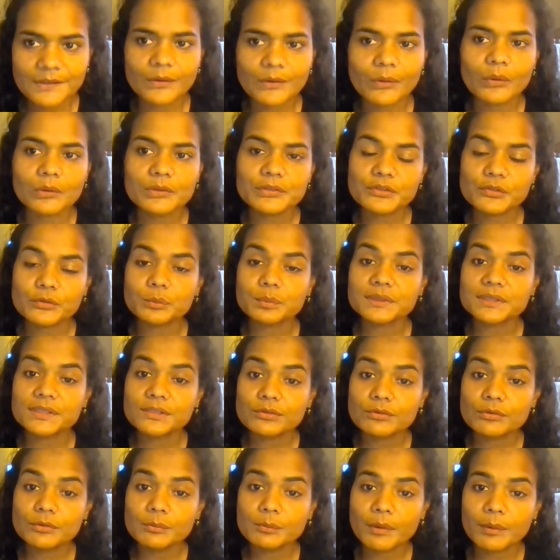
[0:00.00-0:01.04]
Also,
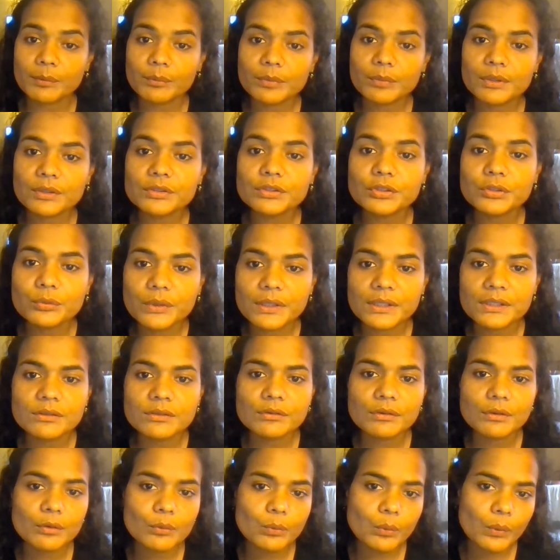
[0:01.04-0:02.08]
please remember, you can
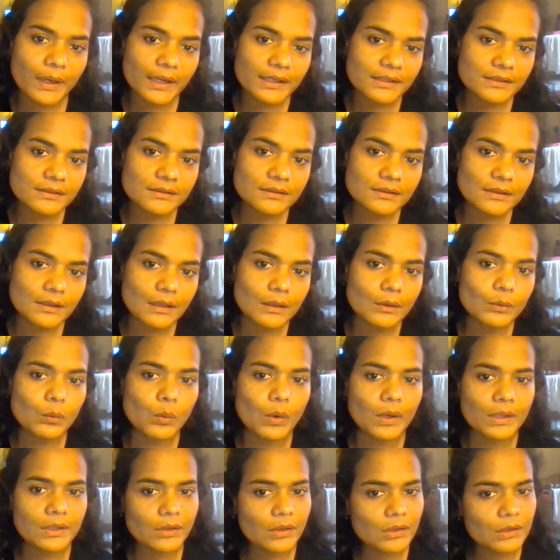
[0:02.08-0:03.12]
request a
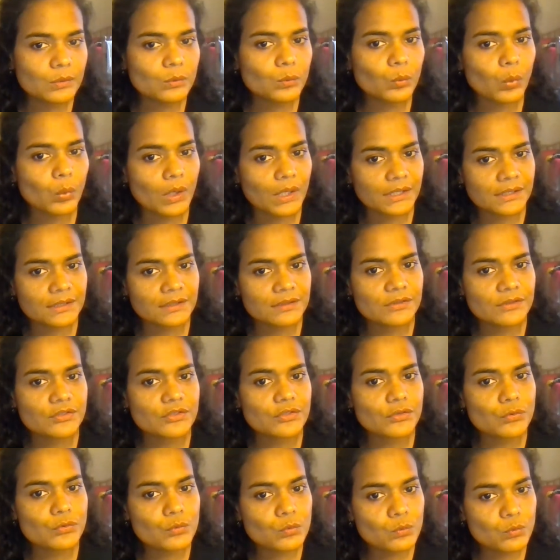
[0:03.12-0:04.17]
one-on-one
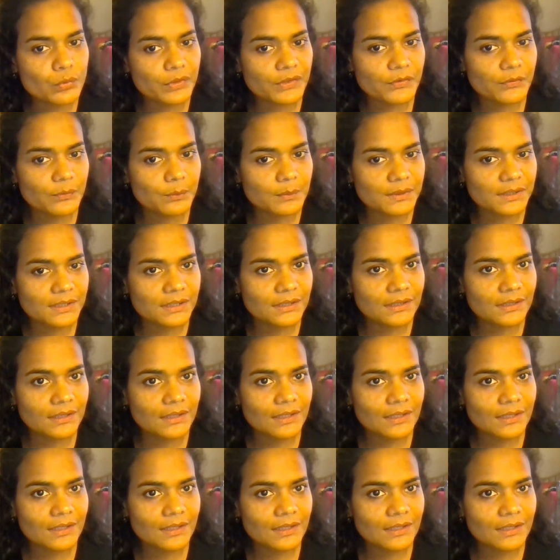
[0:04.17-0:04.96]
Zoom with me,